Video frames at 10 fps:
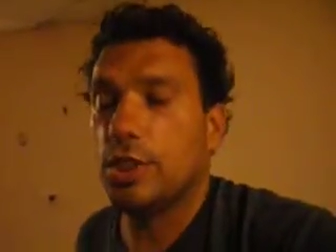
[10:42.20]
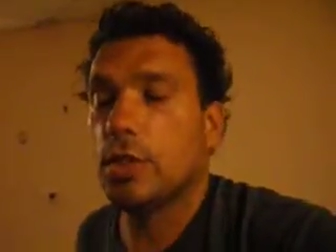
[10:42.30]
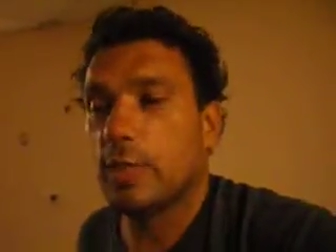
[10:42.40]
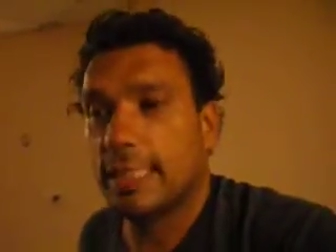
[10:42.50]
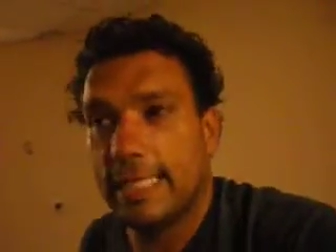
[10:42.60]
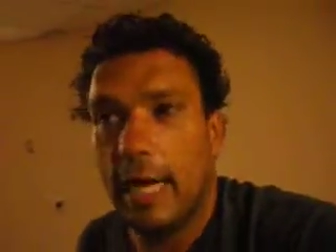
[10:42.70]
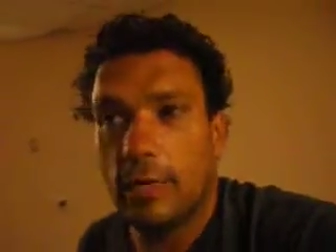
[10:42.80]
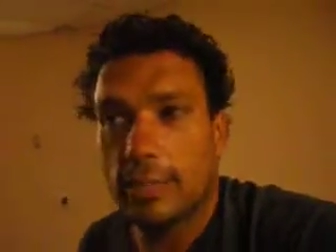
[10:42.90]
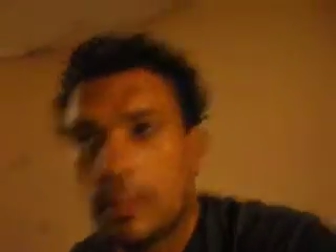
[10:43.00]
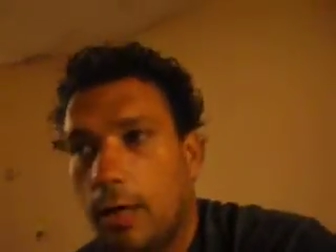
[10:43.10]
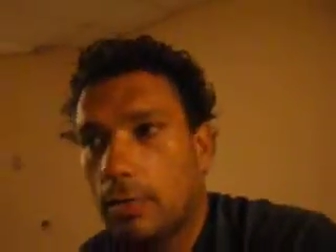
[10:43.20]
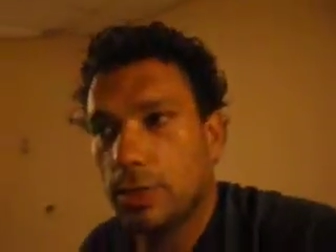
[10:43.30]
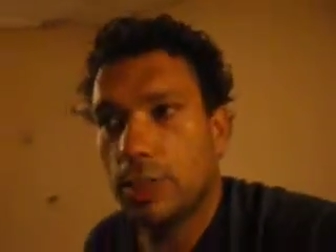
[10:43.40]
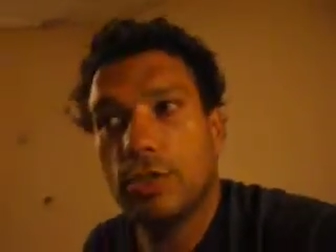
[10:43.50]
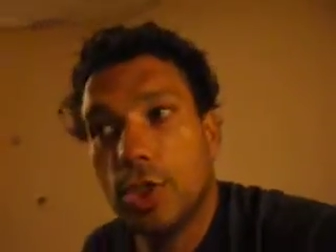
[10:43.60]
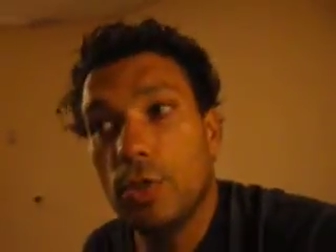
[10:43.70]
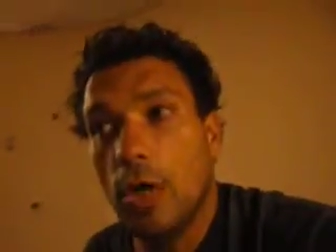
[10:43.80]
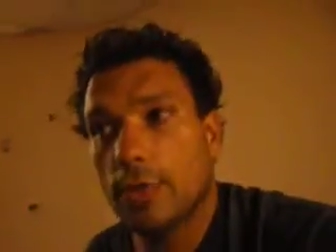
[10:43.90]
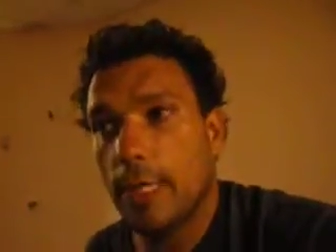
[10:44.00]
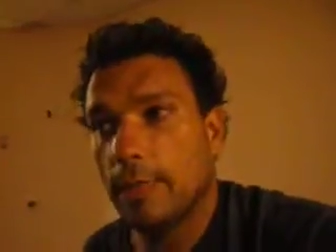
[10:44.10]
what the town is called. She goes, "You know
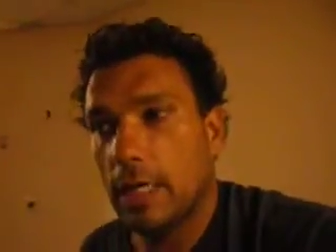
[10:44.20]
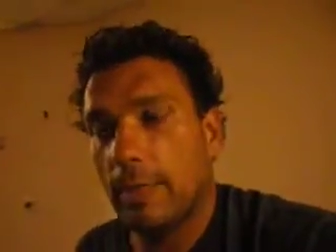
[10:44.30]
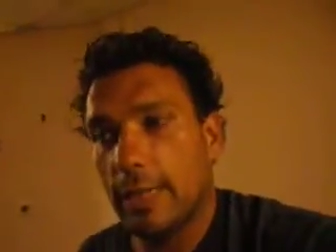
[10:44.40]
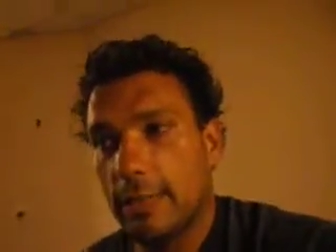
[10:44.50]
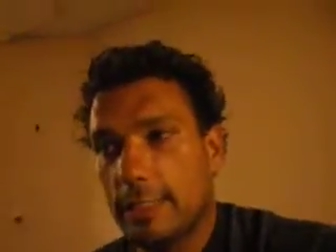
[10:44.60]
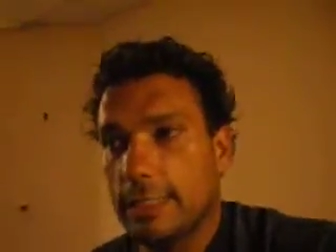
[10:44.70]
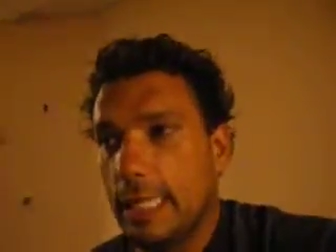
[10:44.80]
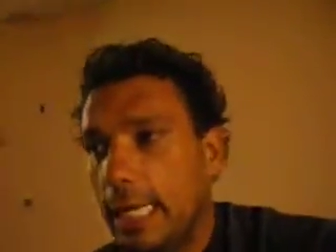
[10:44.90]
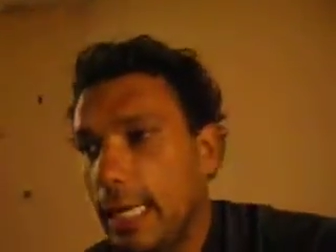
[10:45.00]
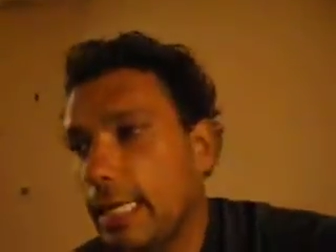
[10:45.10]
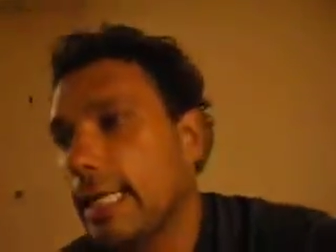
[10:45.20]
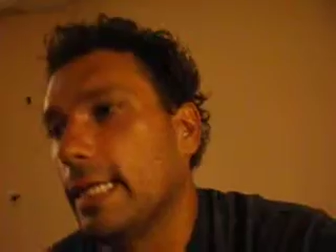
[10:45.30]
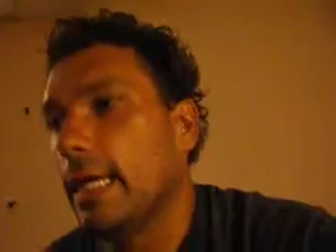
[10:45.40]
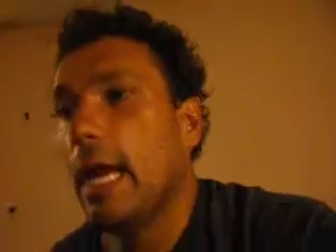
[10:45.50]
something about this city." And then